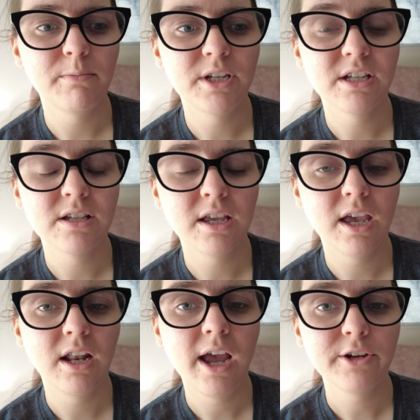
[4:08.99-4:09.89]
because I
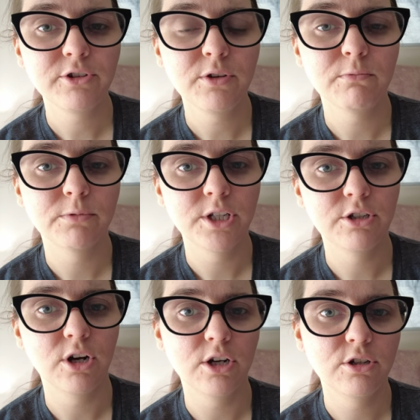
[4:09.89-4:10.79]
can actually
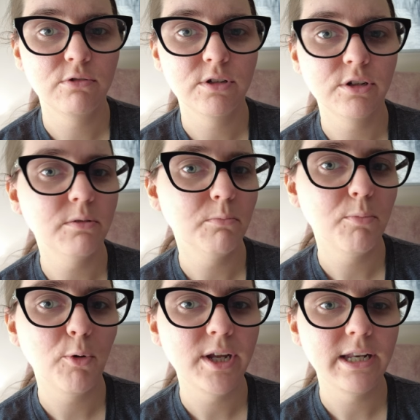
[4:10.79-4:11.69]
recharge to a certain
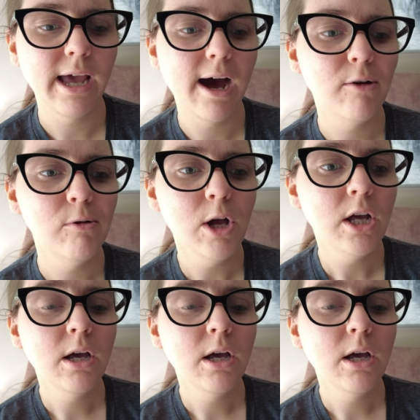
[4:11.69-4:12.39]
point now.